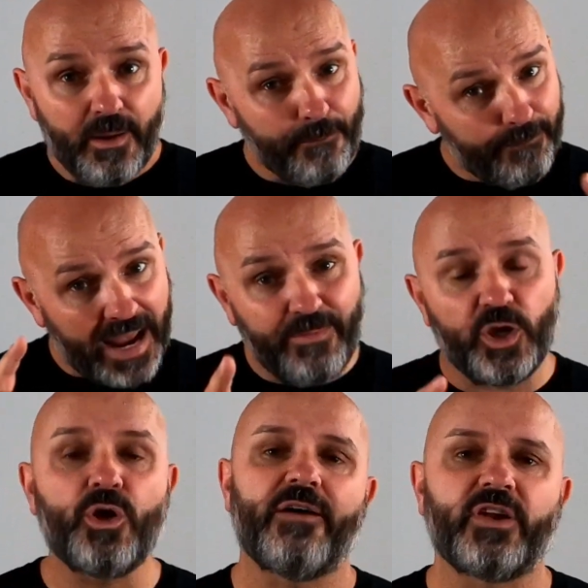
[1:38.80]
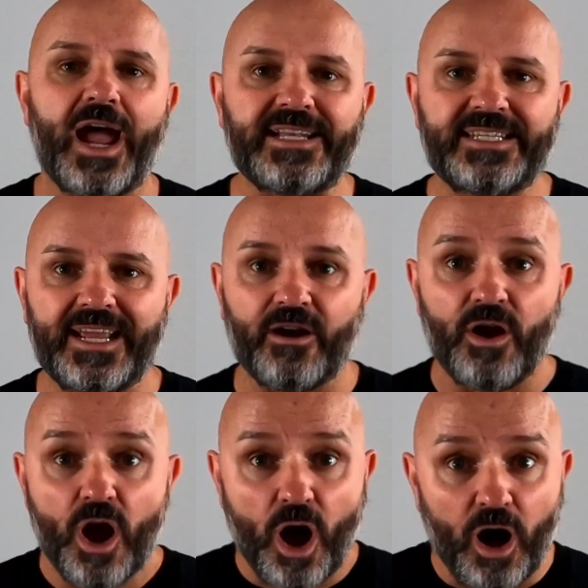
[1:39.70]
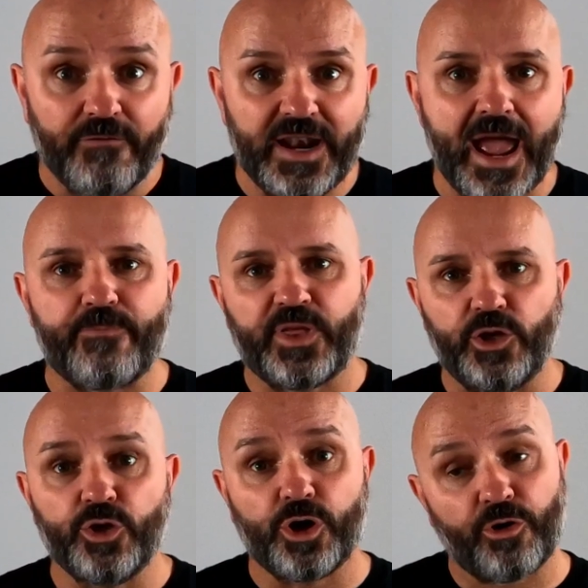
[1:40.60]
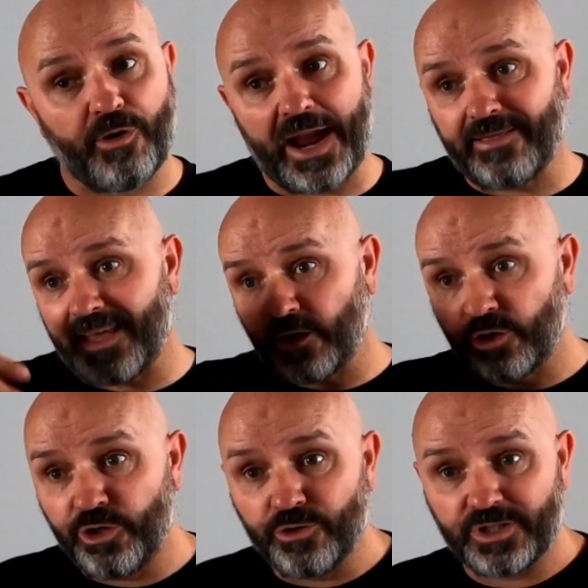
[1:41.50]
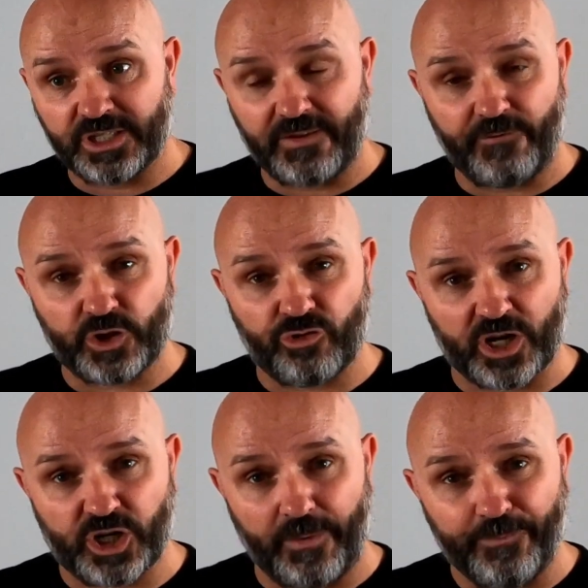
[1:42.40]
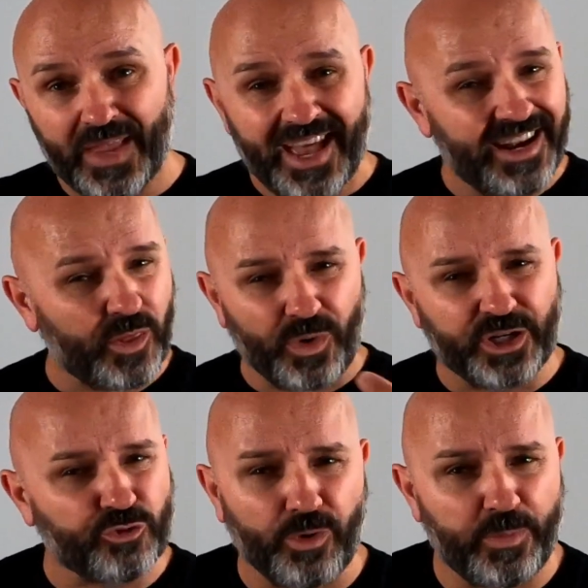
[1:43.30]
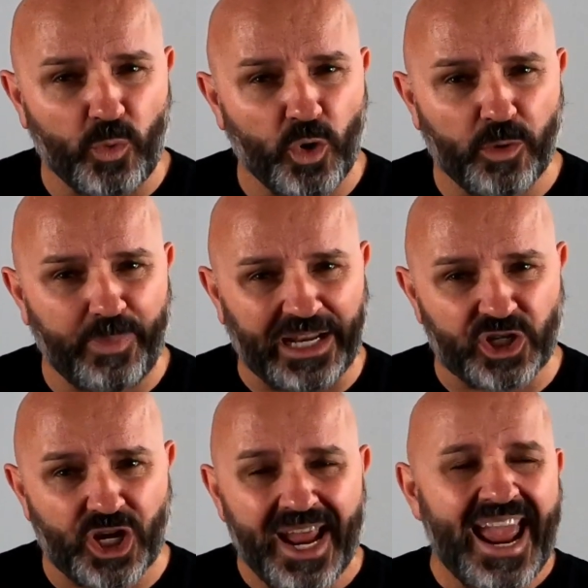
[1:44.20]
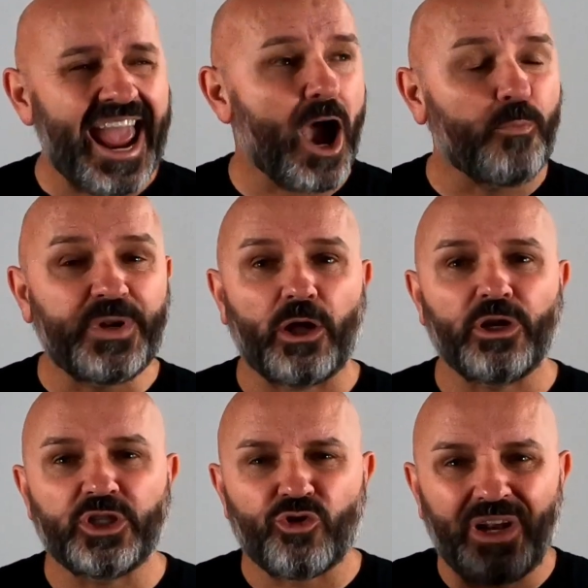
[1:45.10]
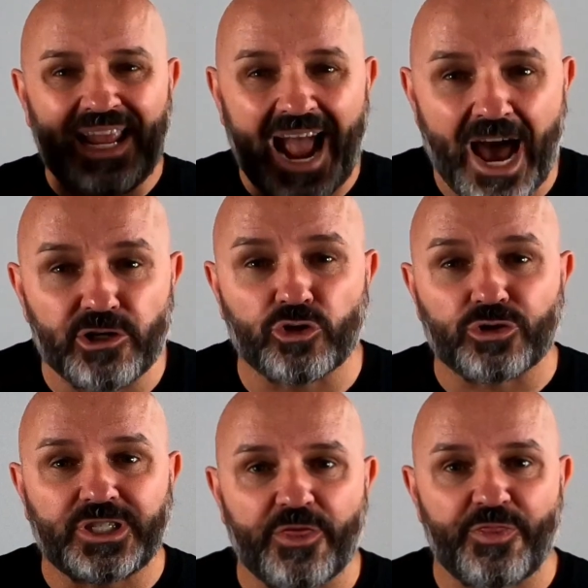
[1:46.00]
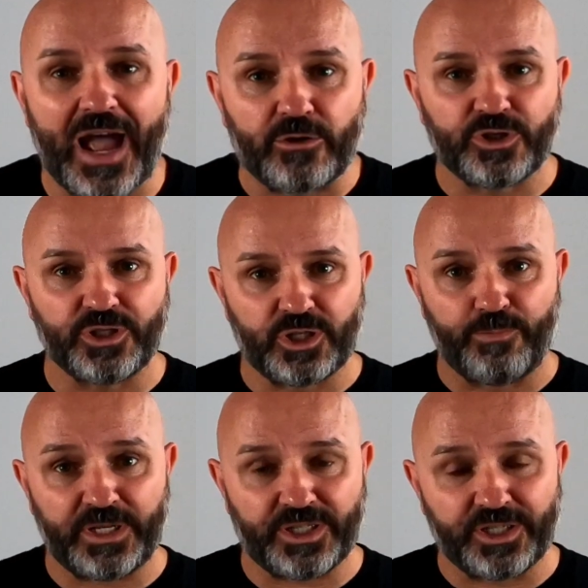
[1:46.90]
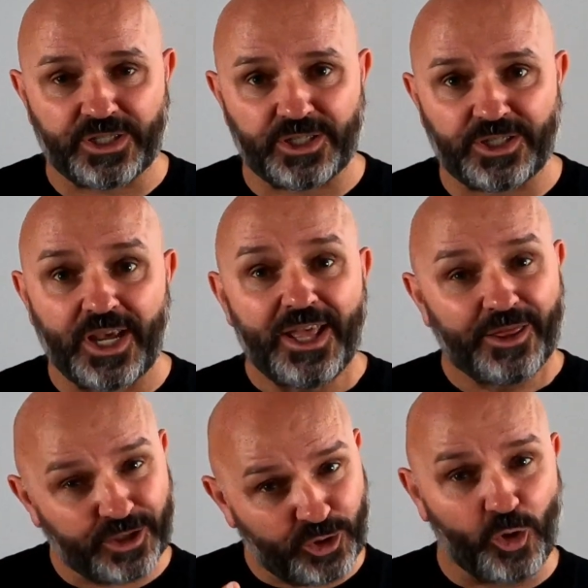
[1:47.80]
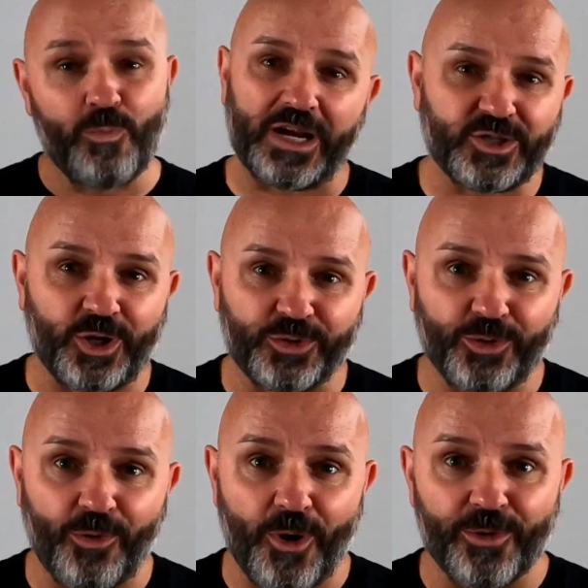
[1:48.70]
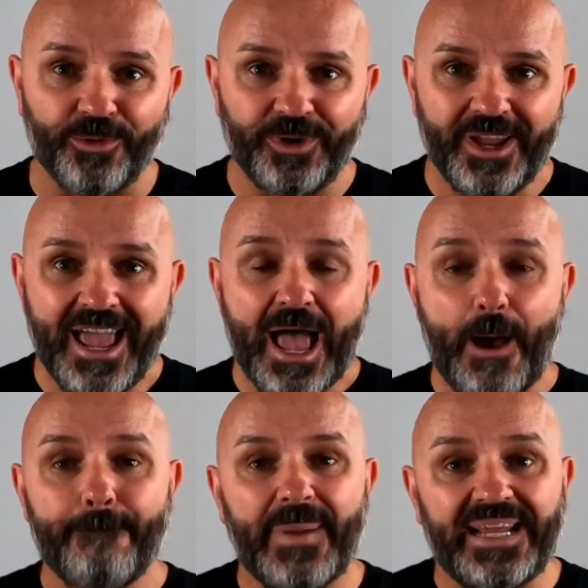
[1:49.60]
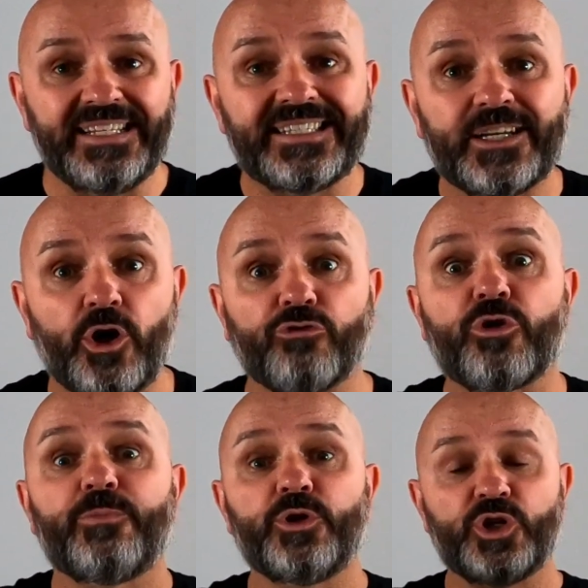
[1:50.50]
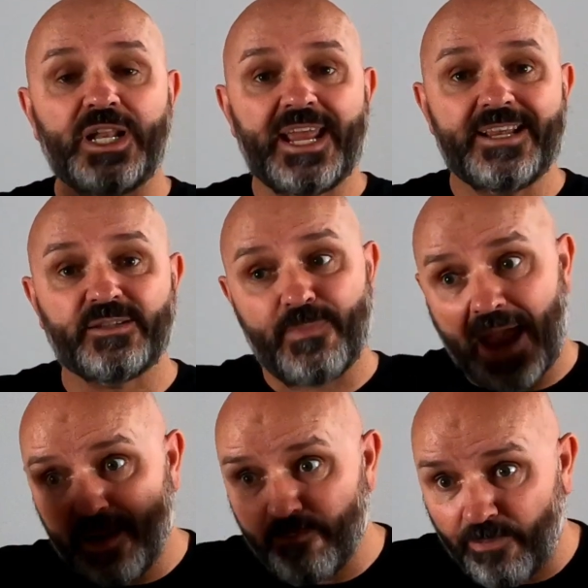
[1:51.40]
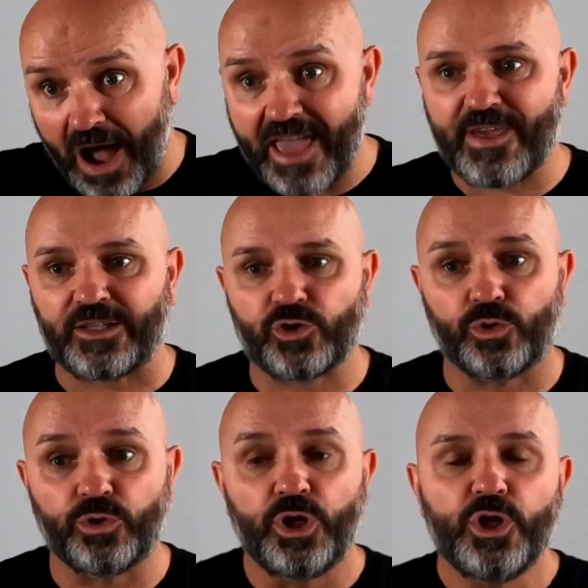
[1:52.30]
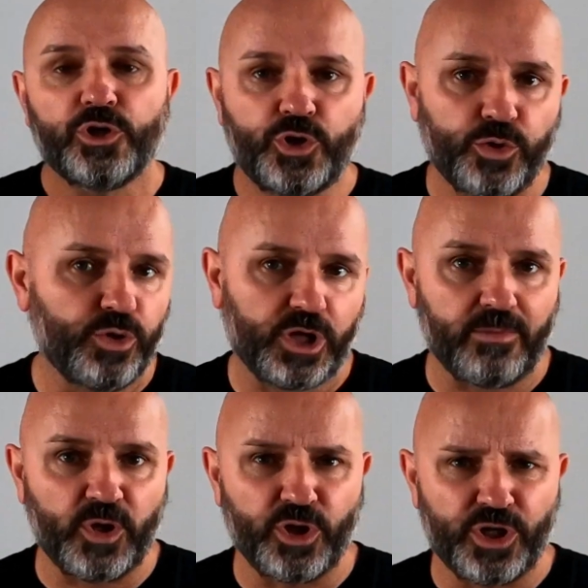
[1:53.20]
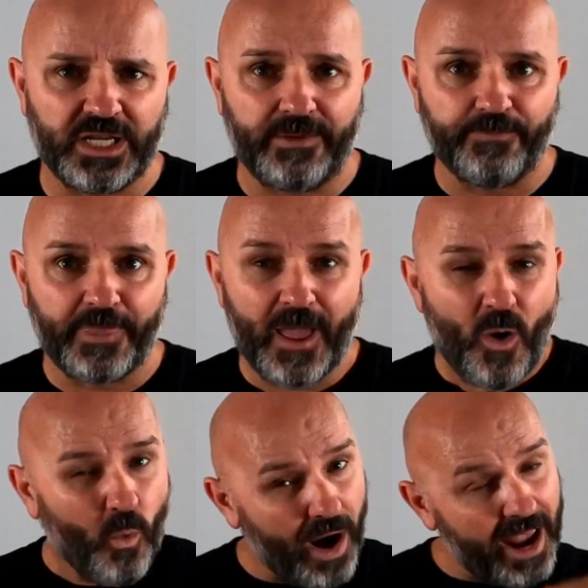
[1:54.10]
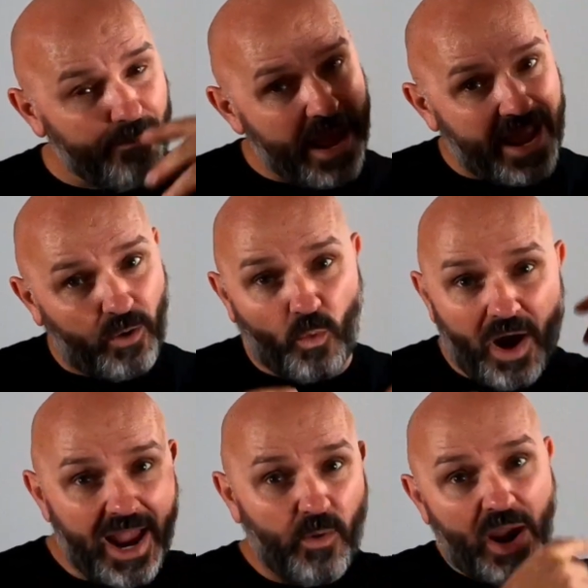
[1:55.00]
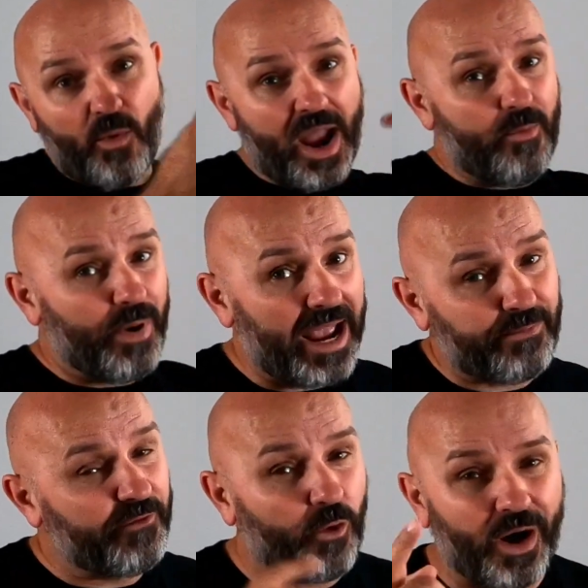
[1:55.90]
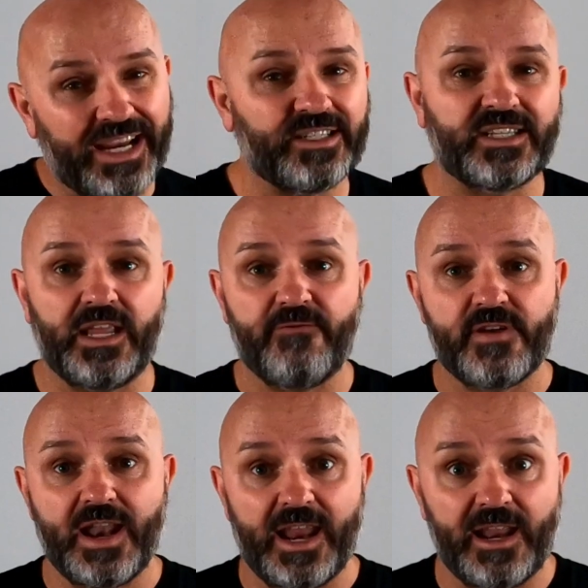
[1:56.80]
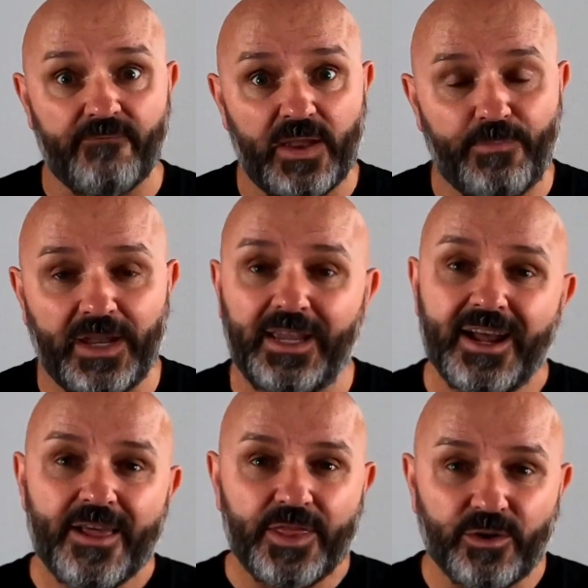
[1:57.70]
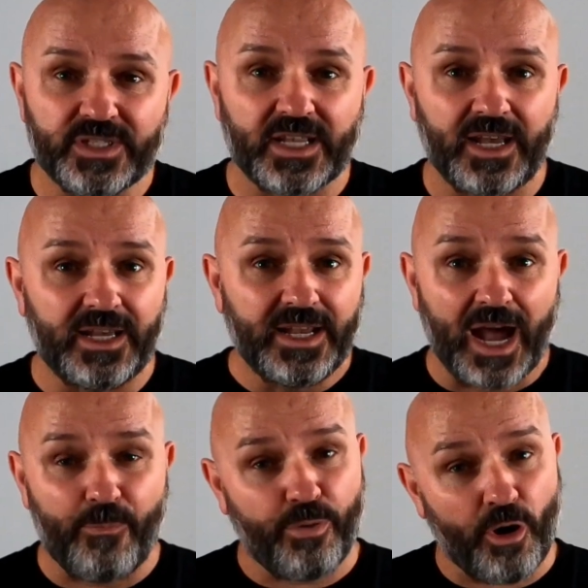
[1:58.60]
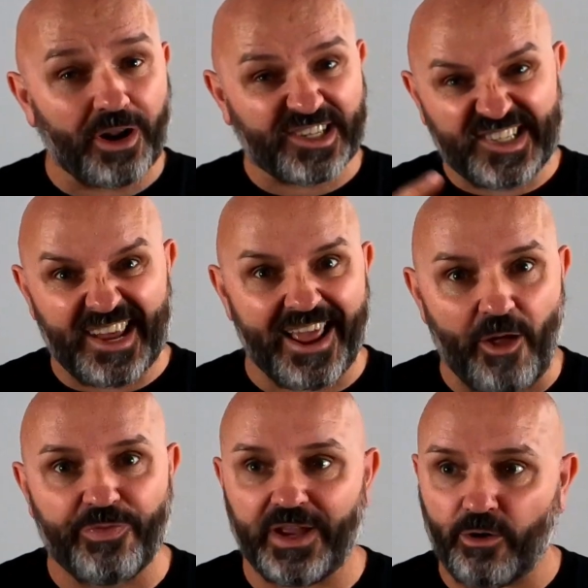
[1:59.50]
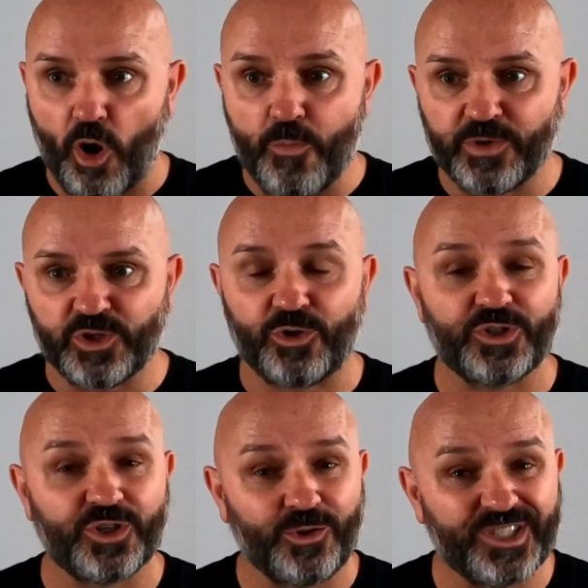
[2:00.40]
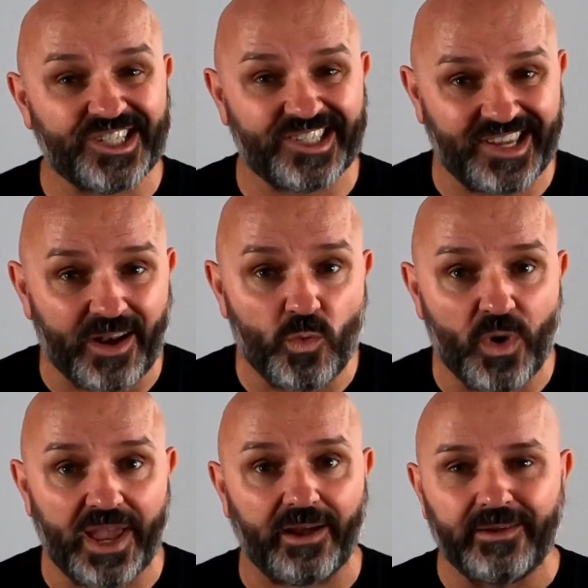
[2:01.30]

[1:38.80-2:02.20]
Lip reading: Maybe you have an idea of an app that you could create that could use this infrastructure. Another one is Ribbon Workbench. Helped out literally hundreds of thousands of businesses, this tool by Scott Thoreau. Amazing contribution he's made by that tool to the community. Way back, way back before I was even an MVP, there was a product set out there, open source, called Stunware.